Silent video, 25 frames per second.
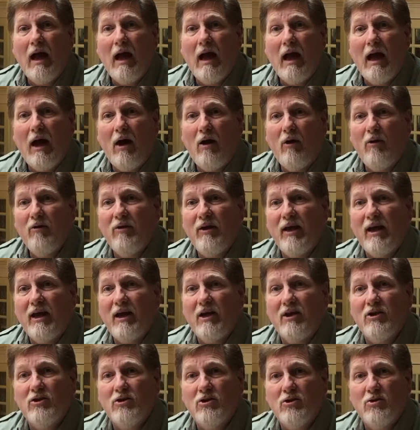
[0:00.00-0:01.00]
how they
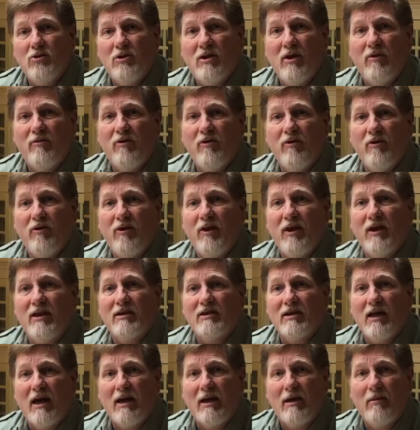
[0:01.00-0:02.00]
can do different
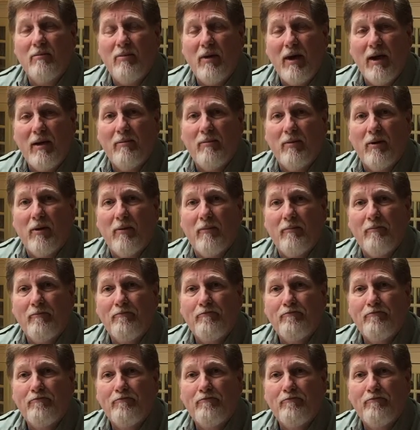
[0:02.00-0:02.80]
things on the paper.